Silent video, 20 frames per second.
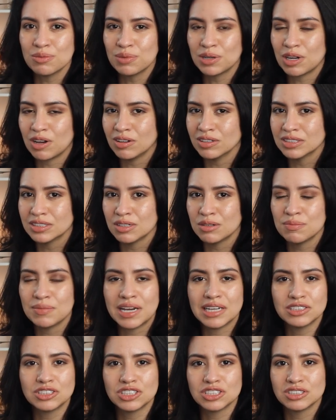but also
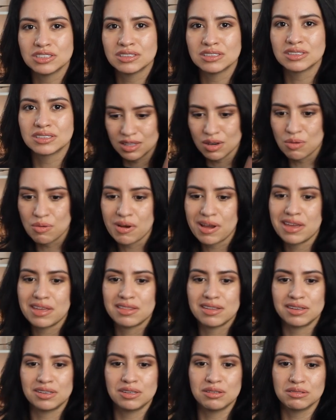matches the way
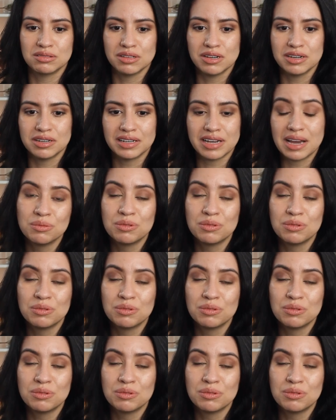that you look.